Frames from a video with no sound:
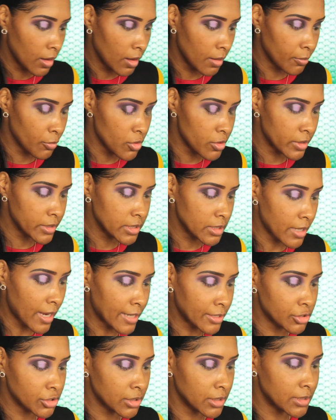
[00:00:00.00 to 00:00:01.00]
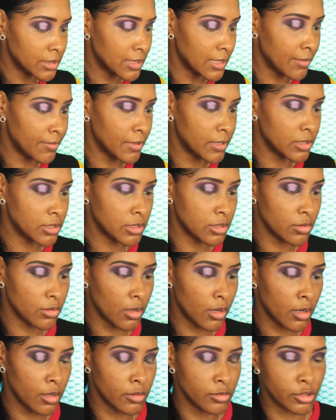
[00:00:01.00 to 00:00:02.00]
I'm going to actually dip into,
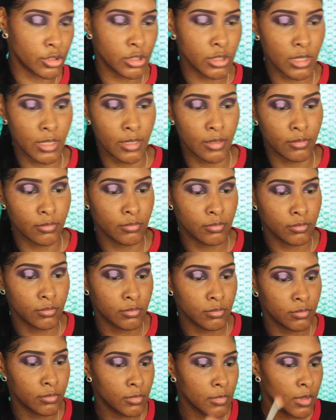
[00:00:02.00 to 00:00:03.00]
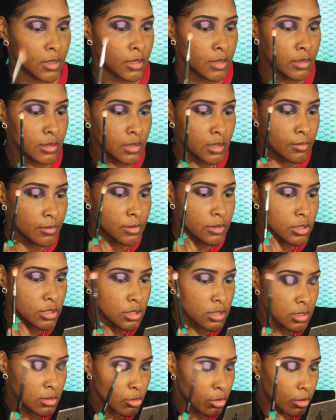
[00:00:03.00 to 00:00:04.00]
oh shit, dip
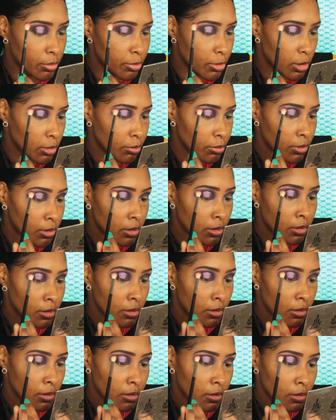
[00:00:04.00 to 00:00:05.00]
into some more purple.